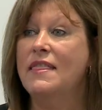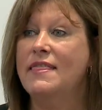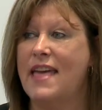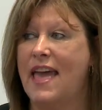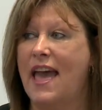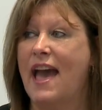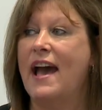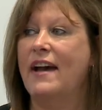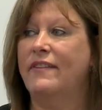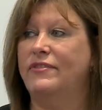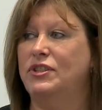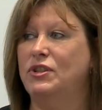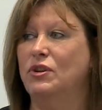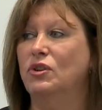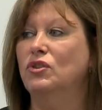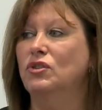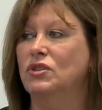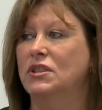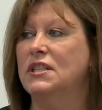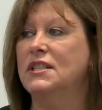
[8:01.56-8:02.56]
They have
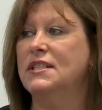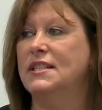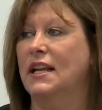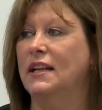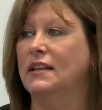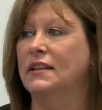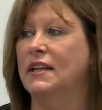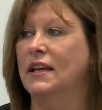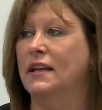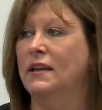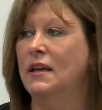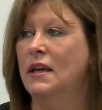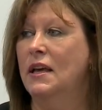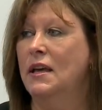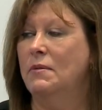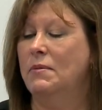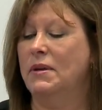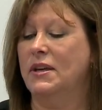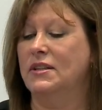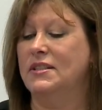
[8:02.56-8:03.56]
to understand it,
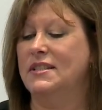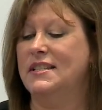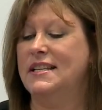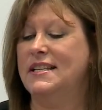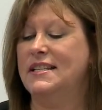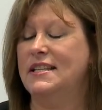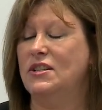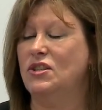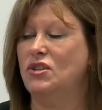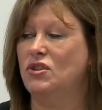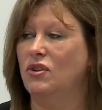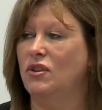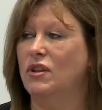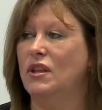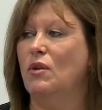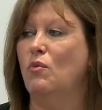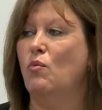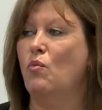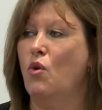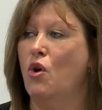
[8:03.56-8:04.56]
because this is
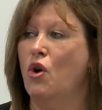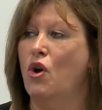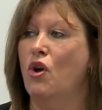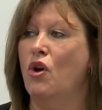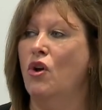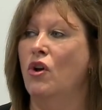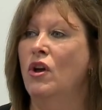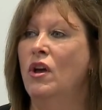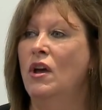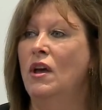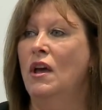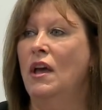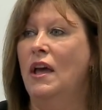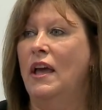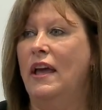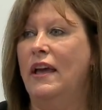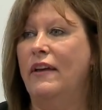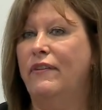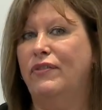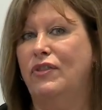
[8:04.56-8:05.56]
something where
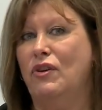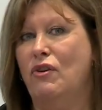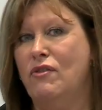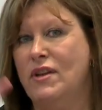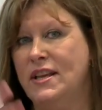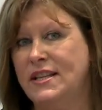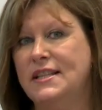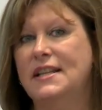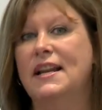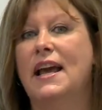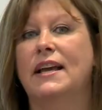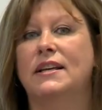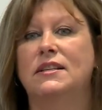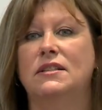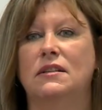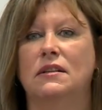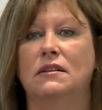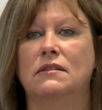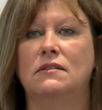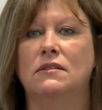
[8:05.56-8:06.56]
if there is an
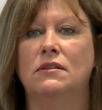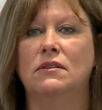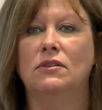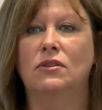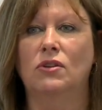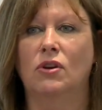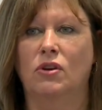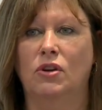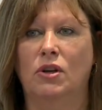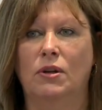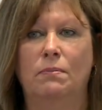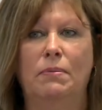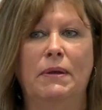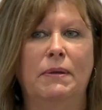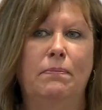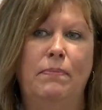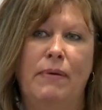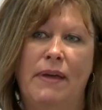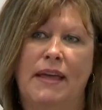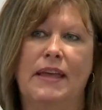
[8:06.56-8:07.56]
accident, you're going to
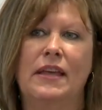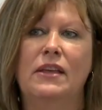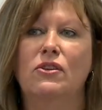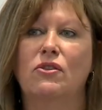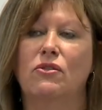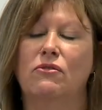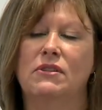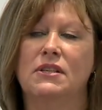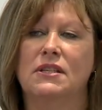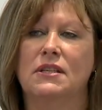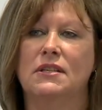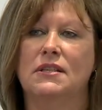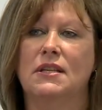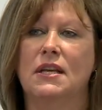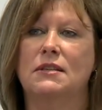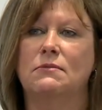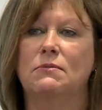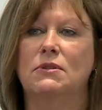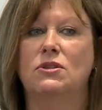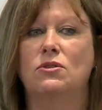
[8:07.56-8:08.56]
be picking your risk
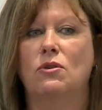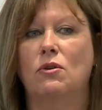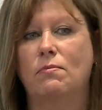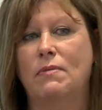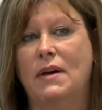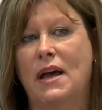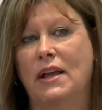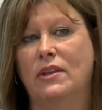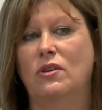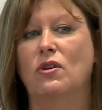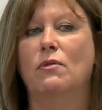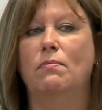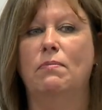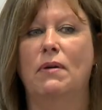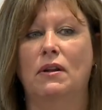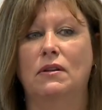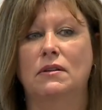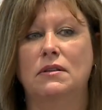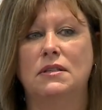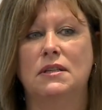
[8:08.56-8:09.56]
assessments up and your
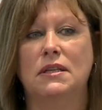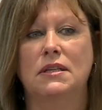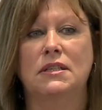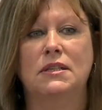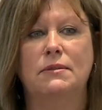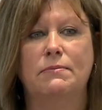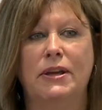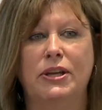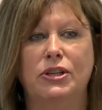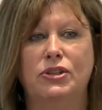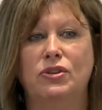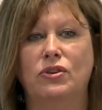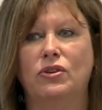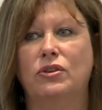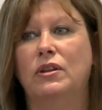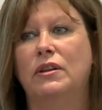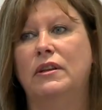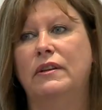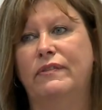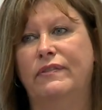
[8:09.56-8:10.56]
policies to make sure
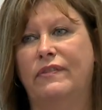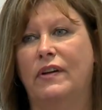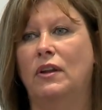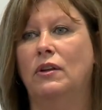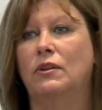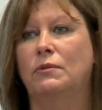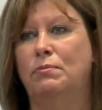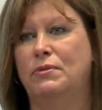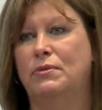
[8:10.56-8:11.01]
that they follow